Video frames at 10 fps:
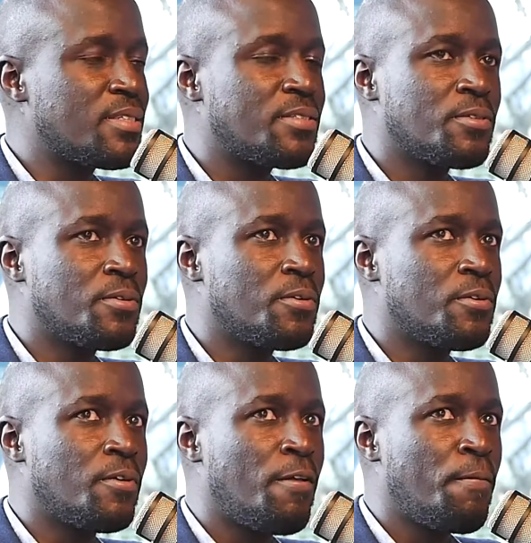
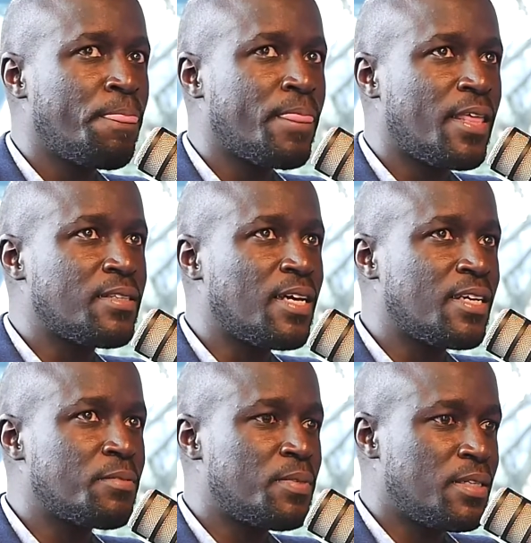So that
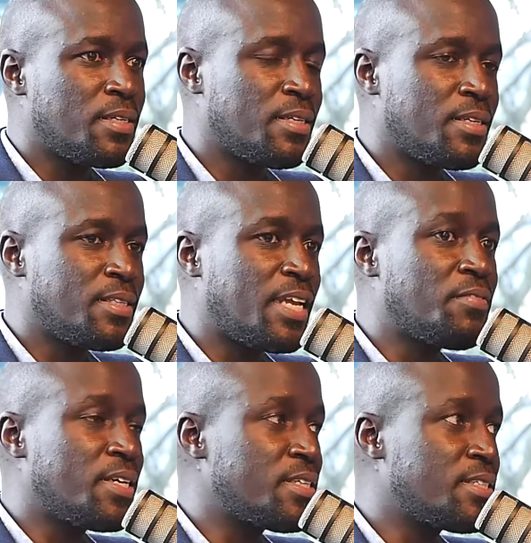has been the
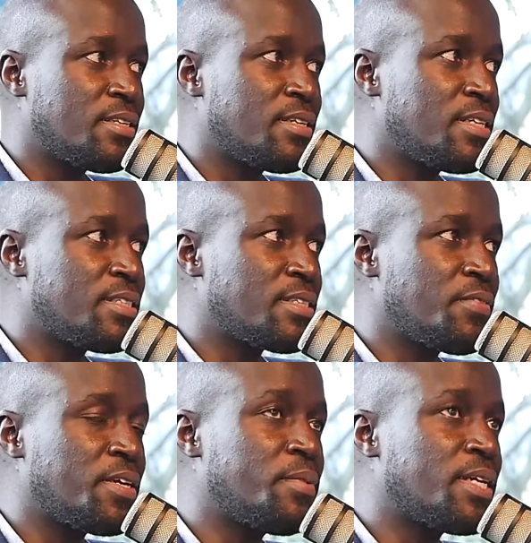advantage, and it's a
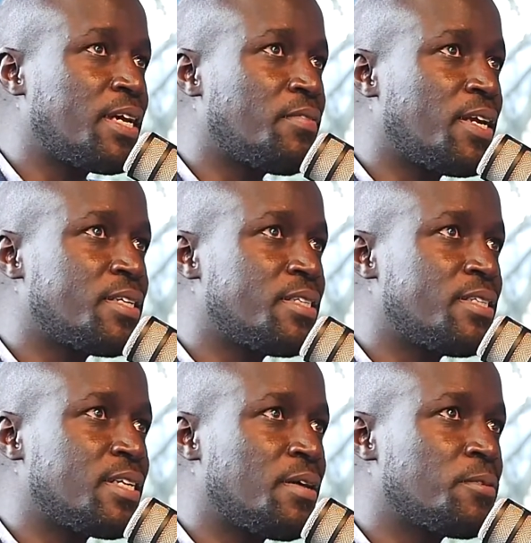very big advantage
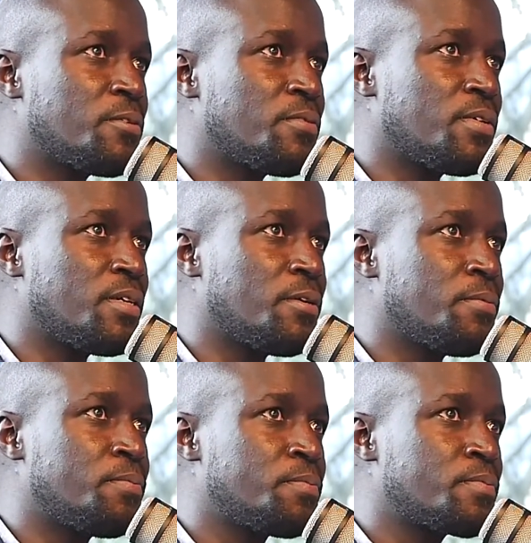in terms of
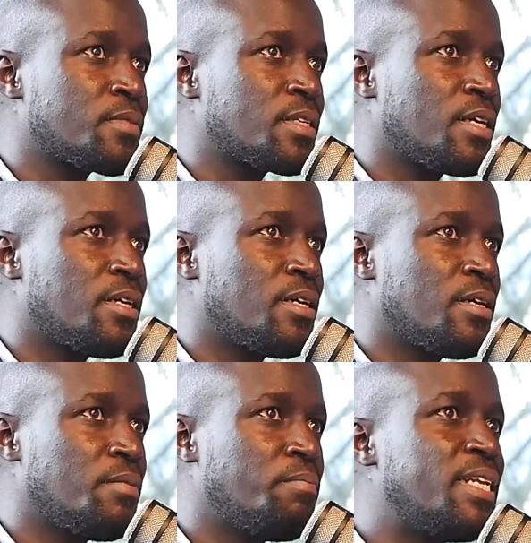
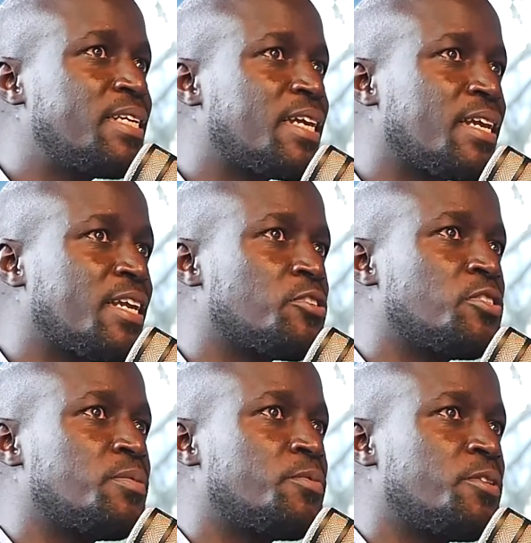building a
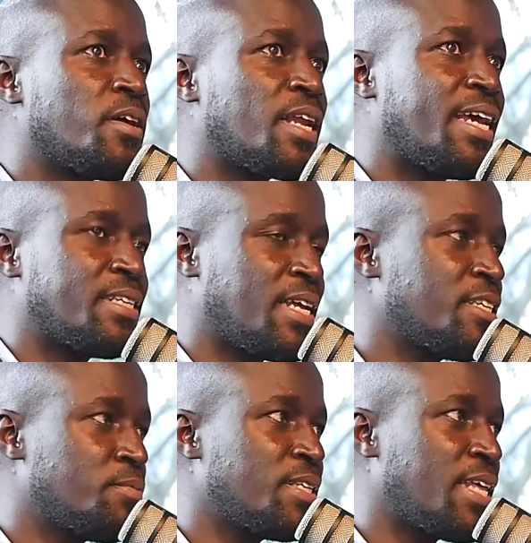relationship with your client,
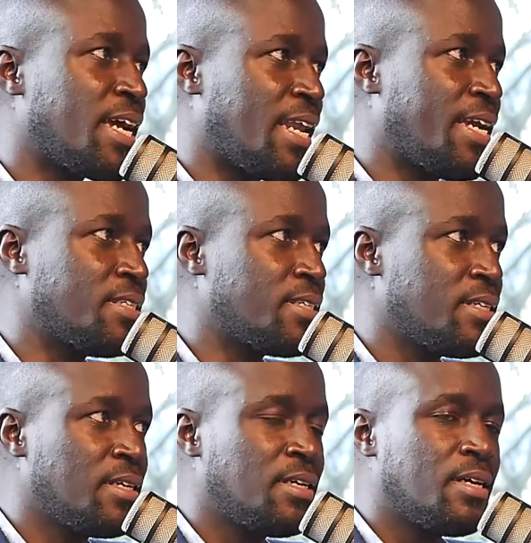us being their client,
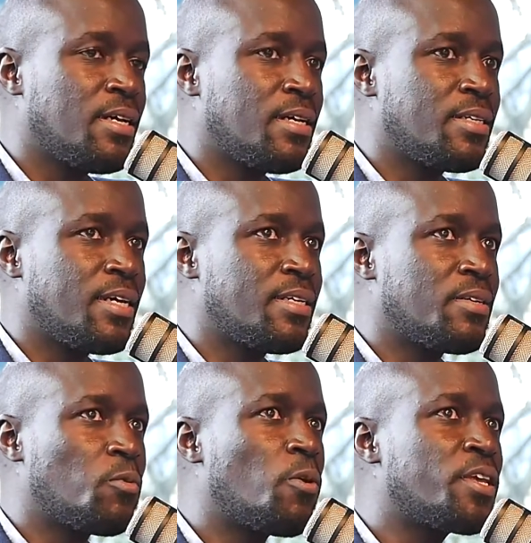and
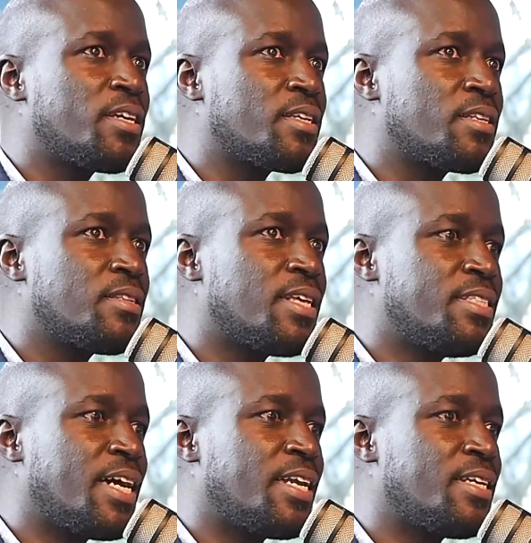walking the
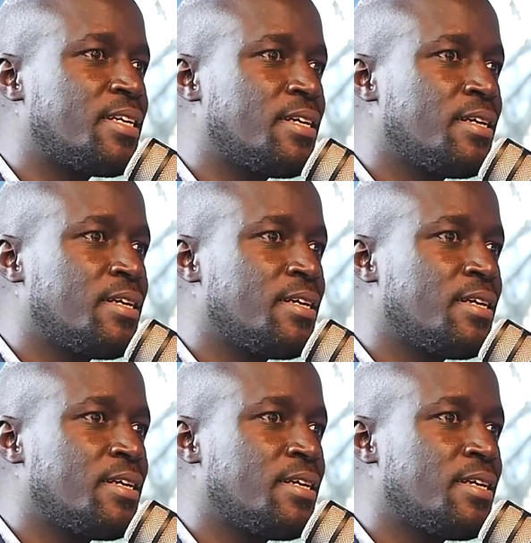journey